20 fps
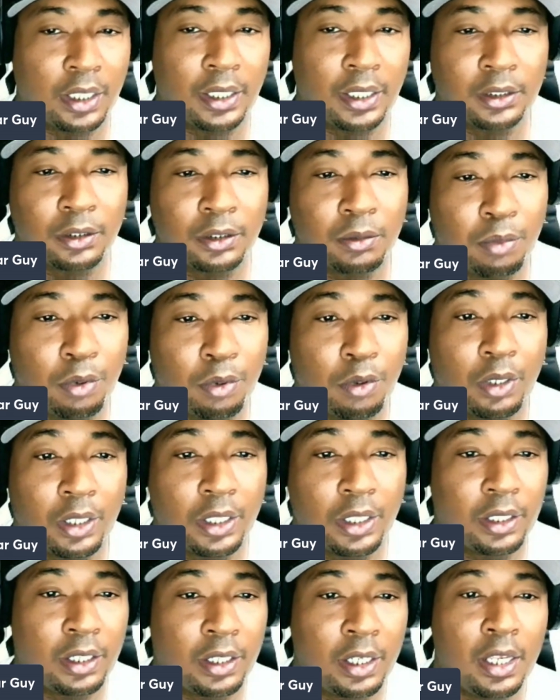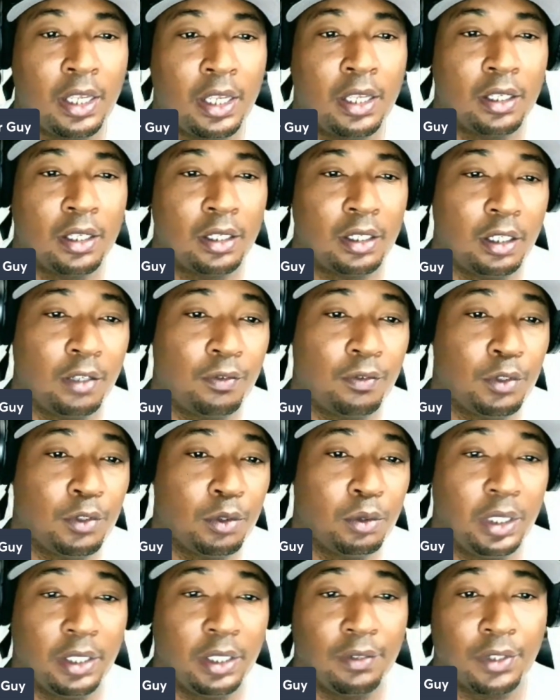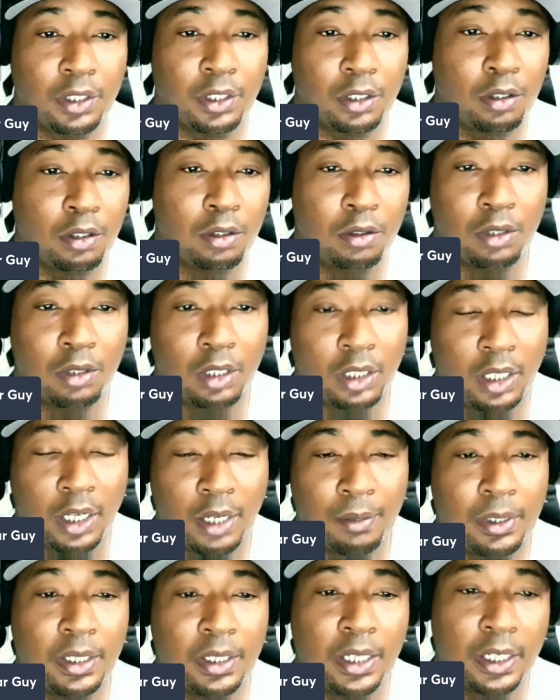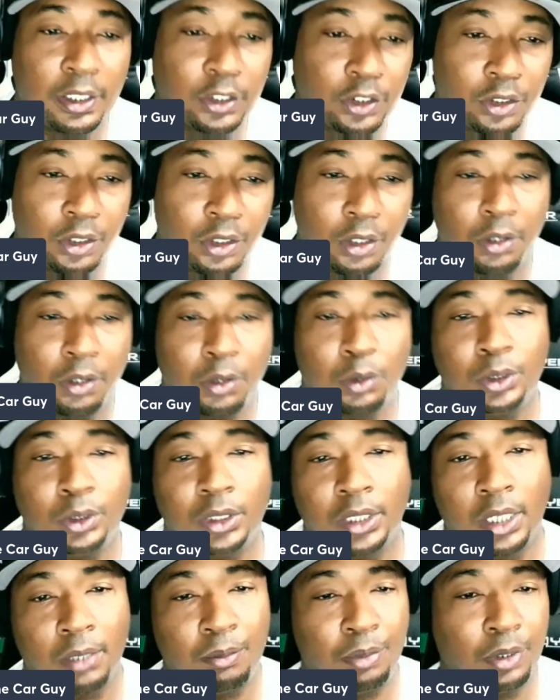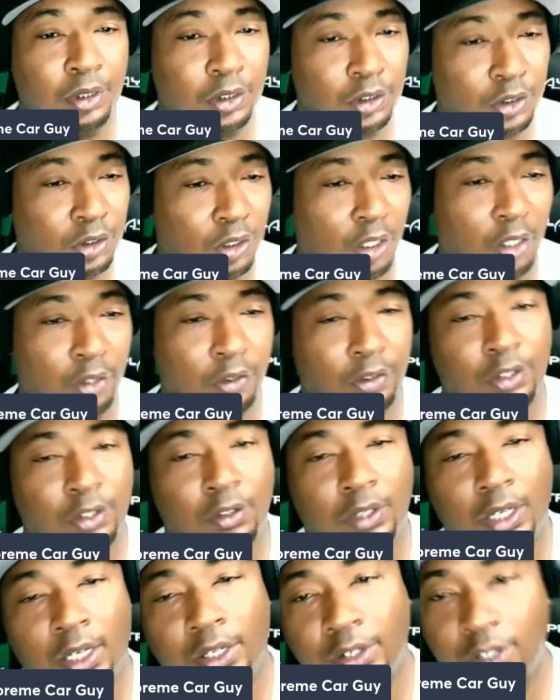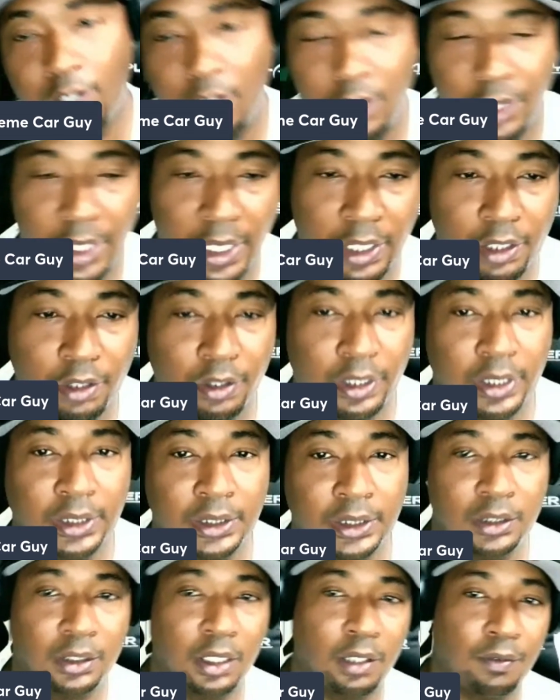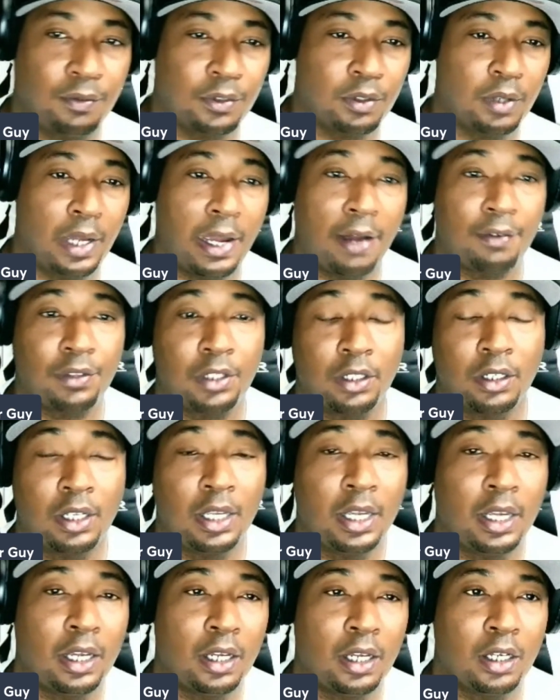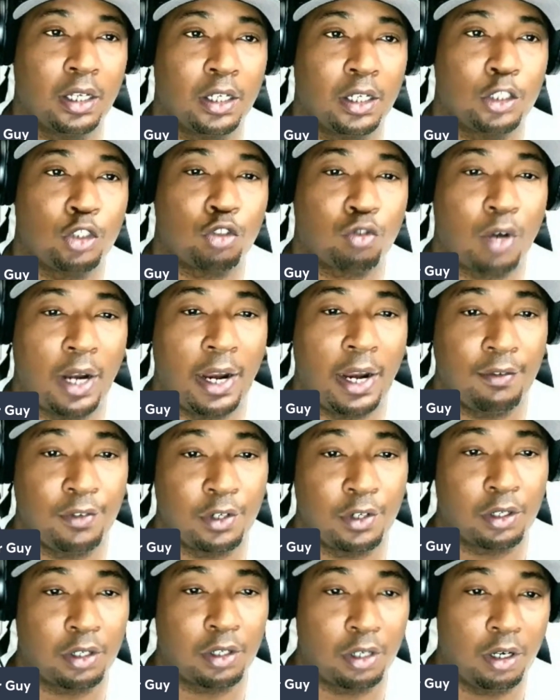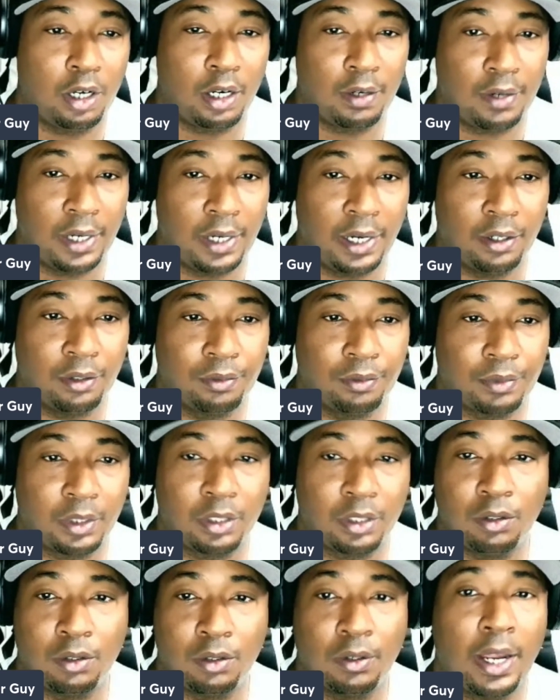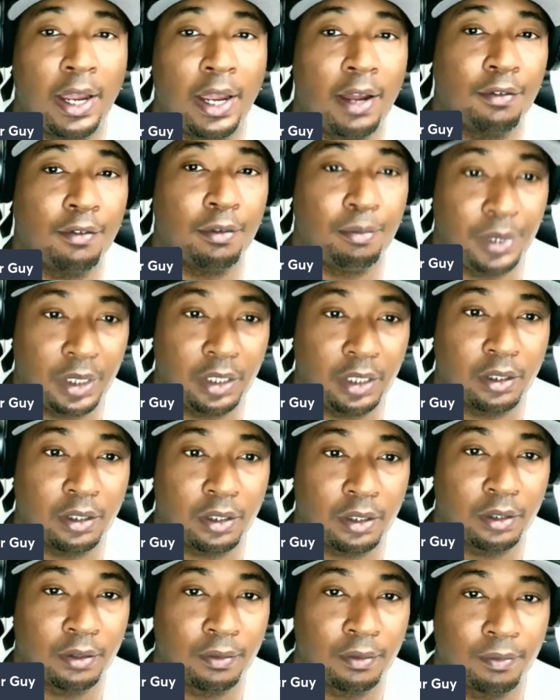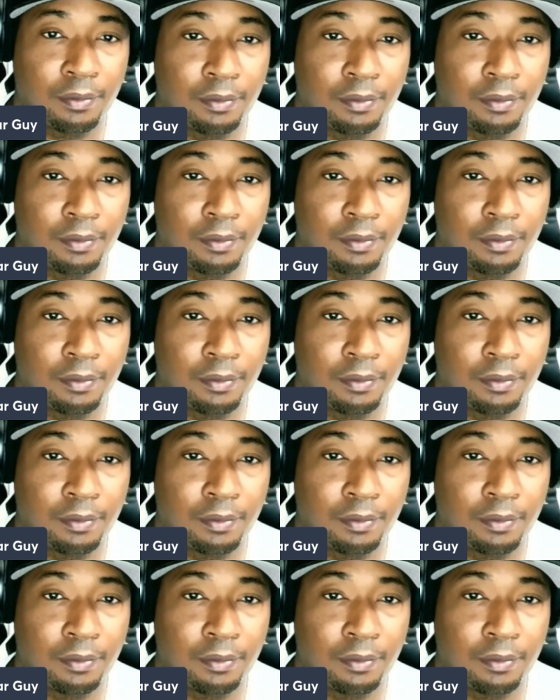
and that's important if you live in a cold climate that snows and they put salt on the ground and all that crazy stuff, and you have to drive your car out and you don't have a beater.